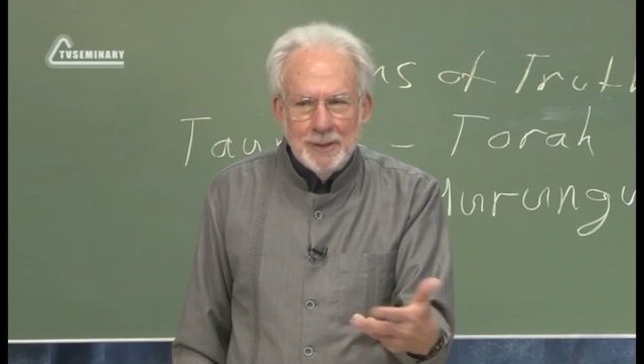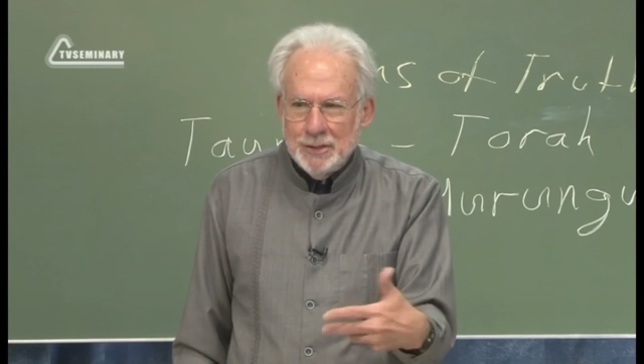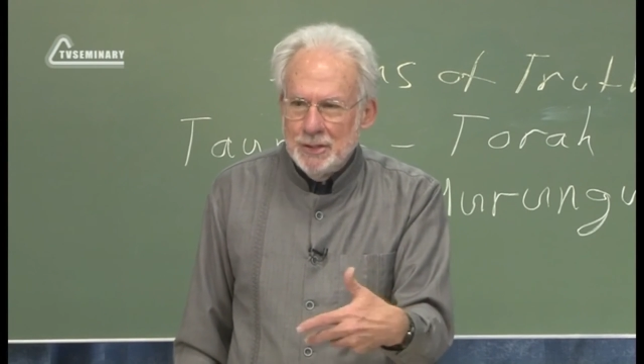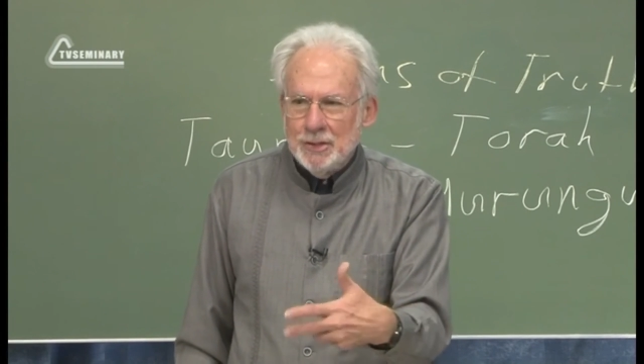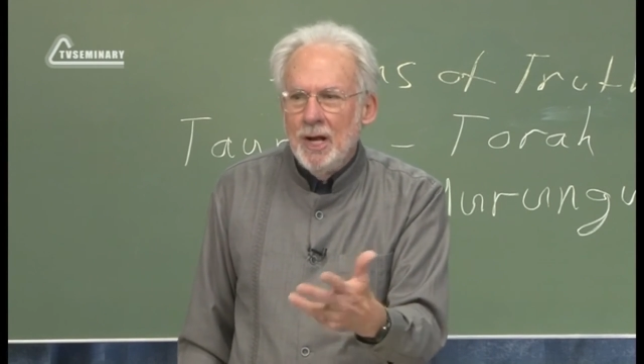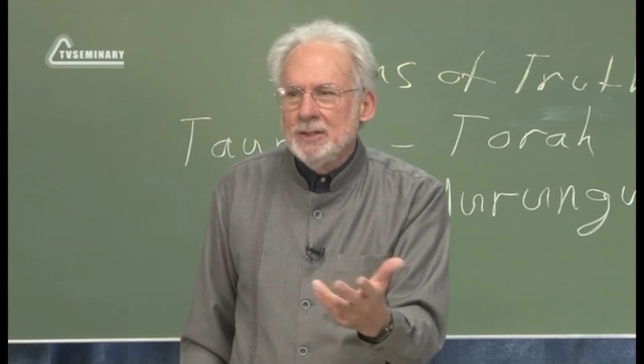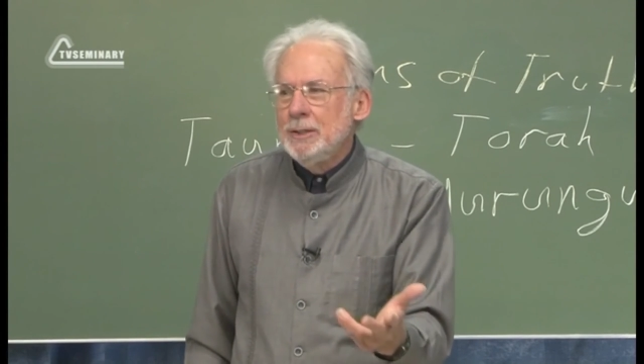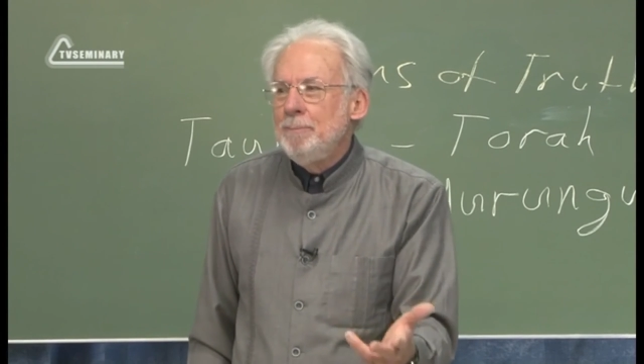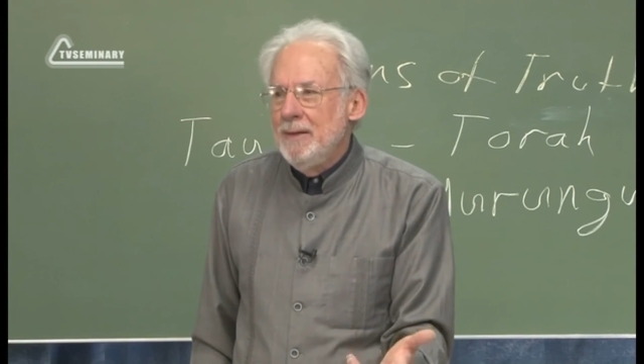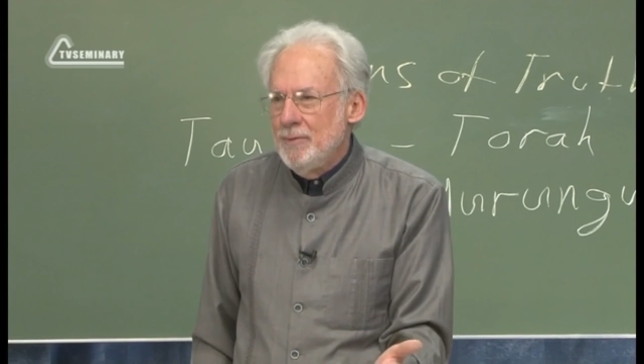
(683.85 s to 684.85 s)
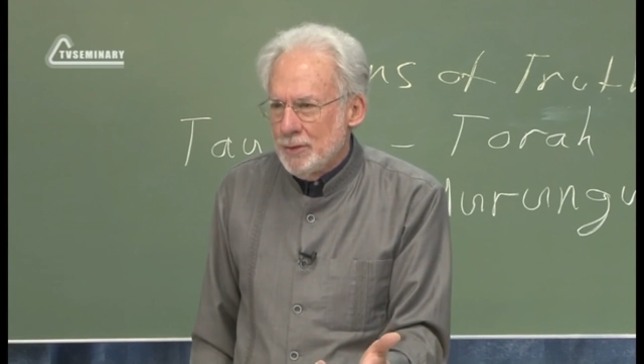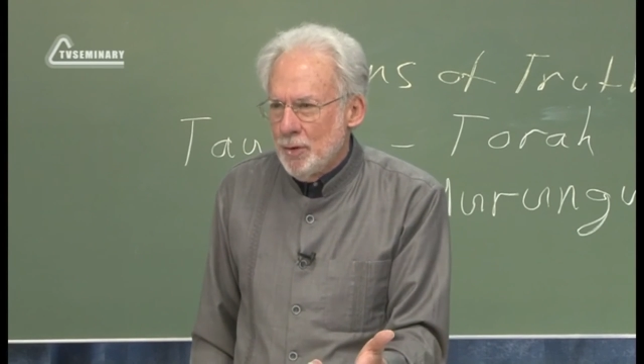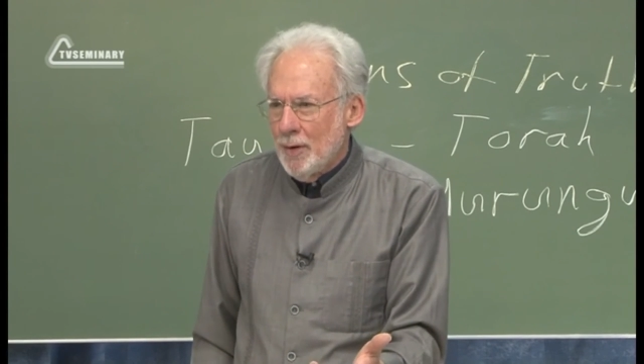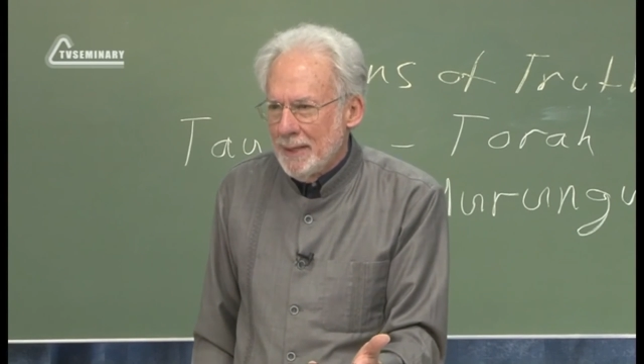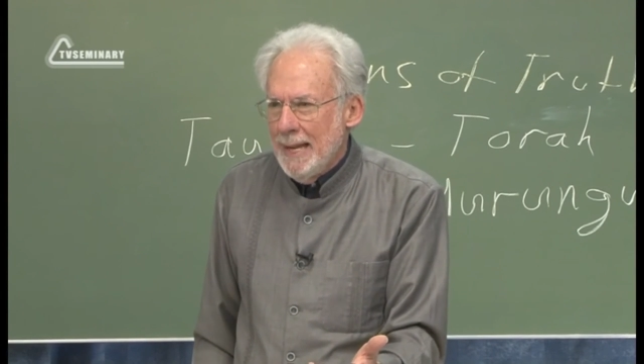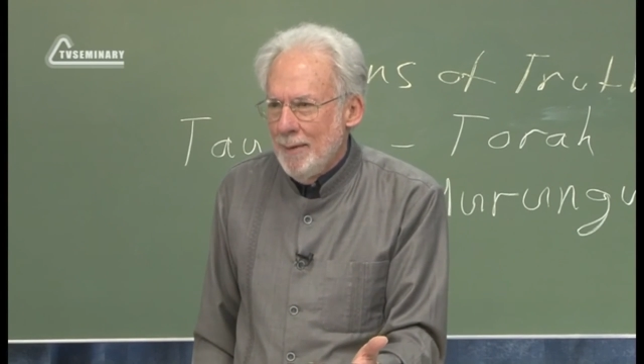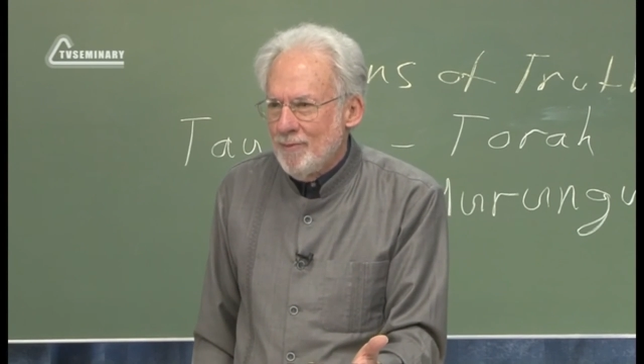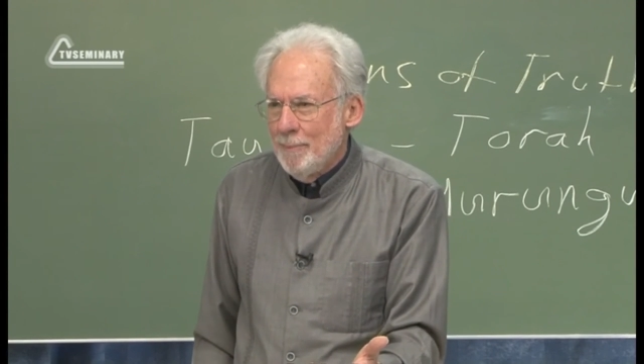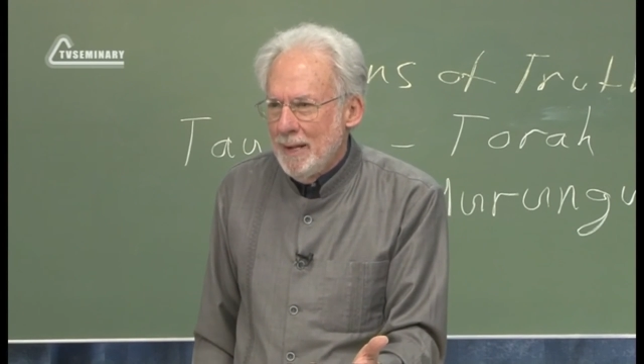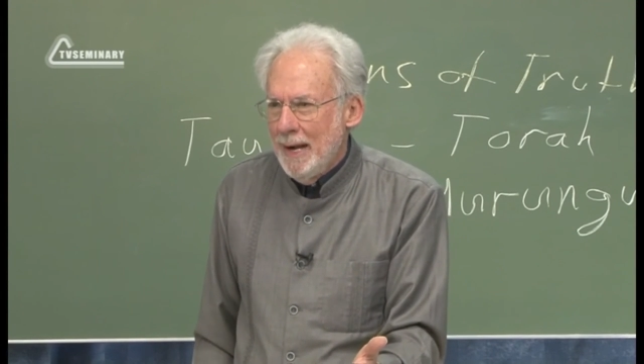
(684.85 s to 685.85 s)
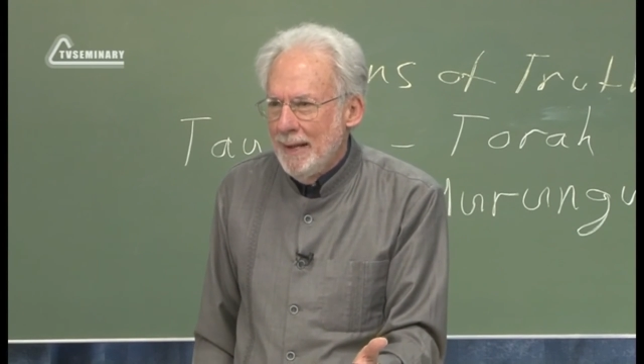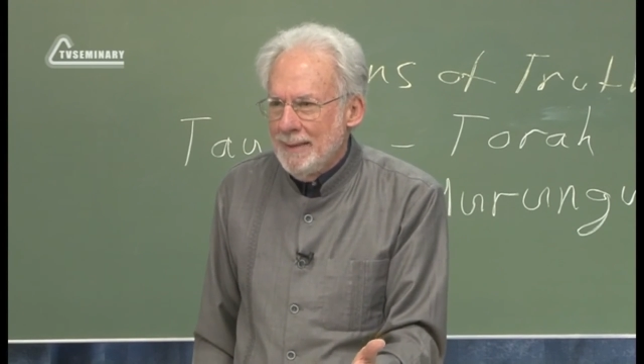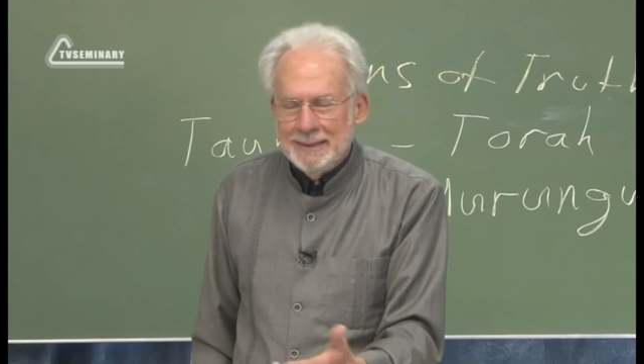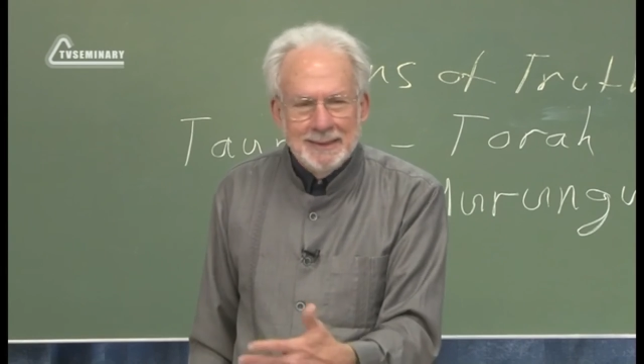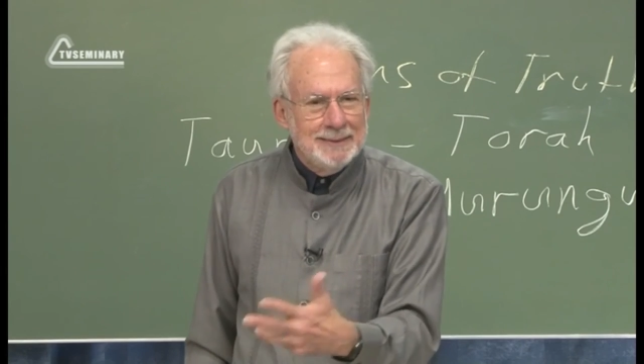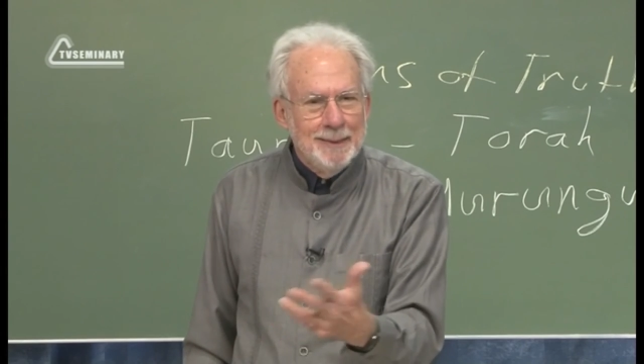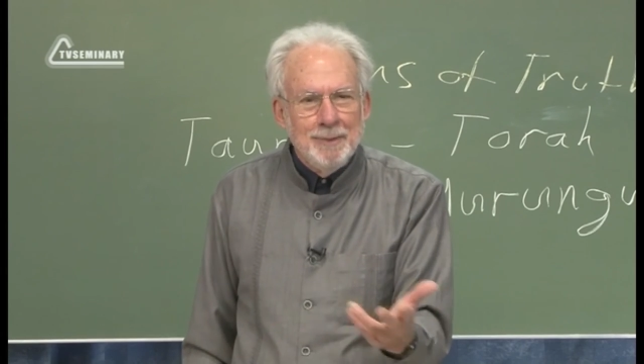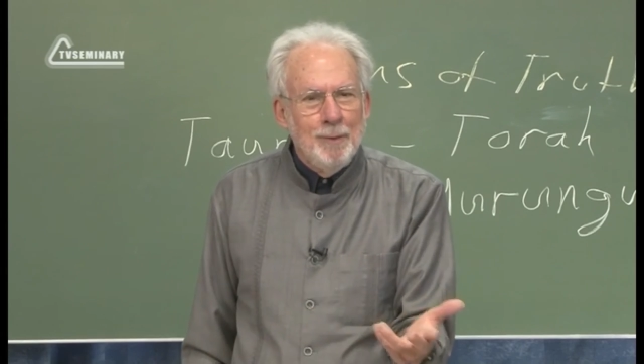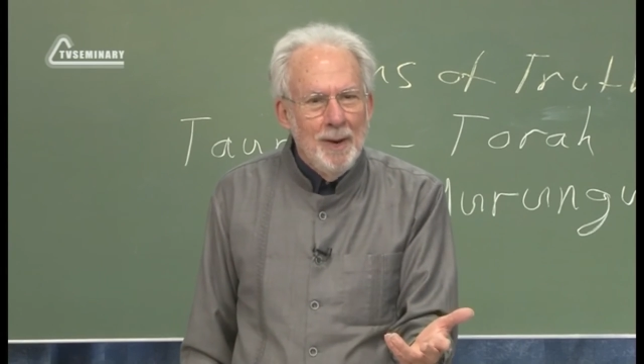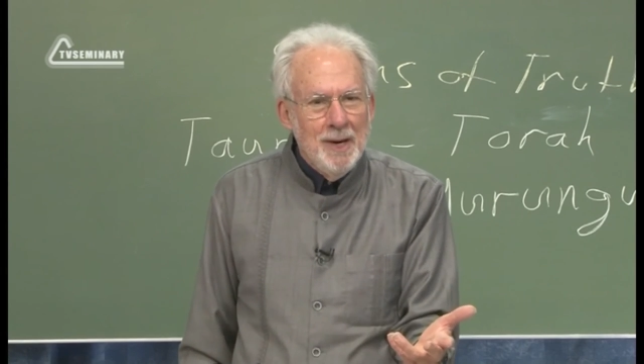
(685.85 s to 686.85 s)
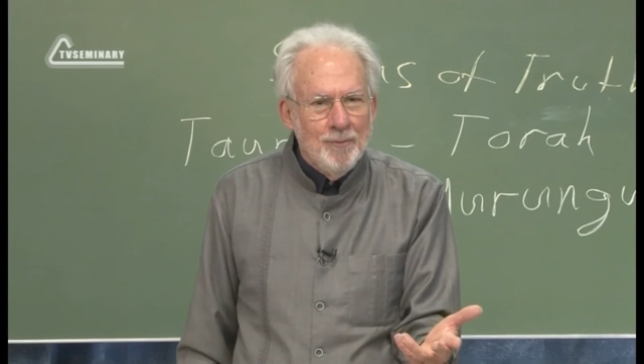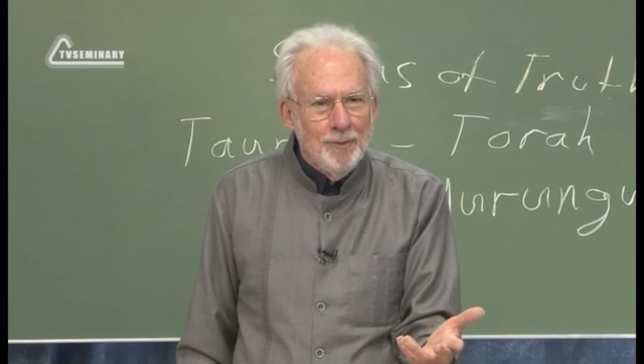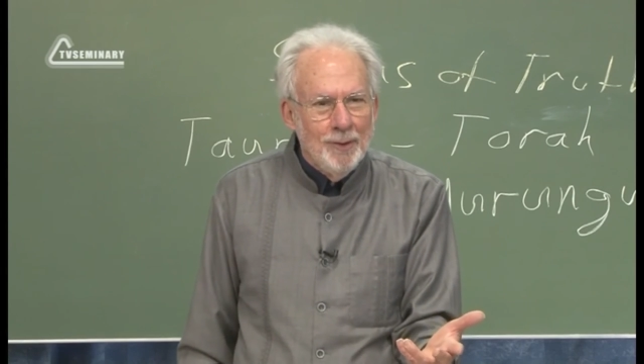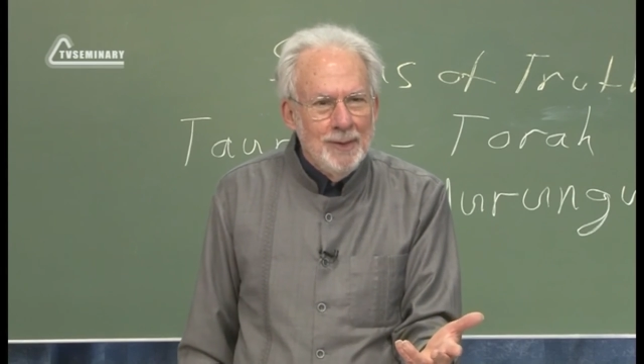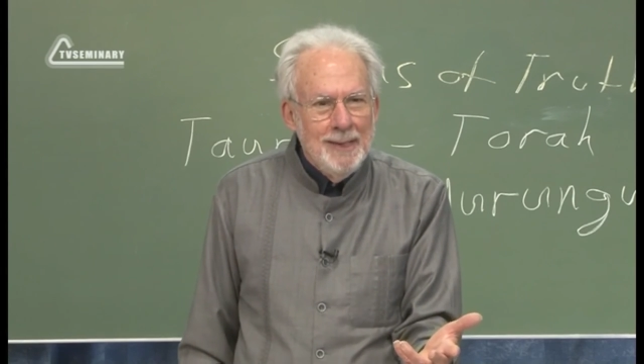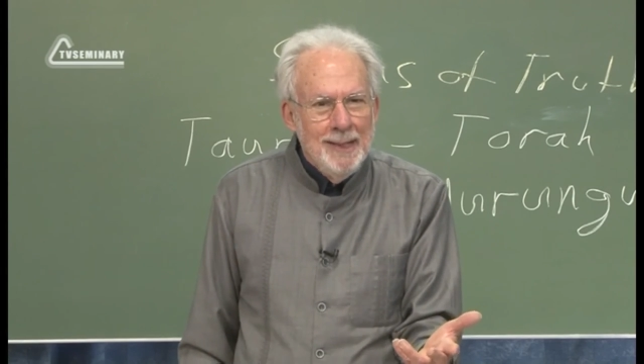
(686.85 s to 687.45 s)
Christians also believe the Torah came from God. It's just simply wonderful.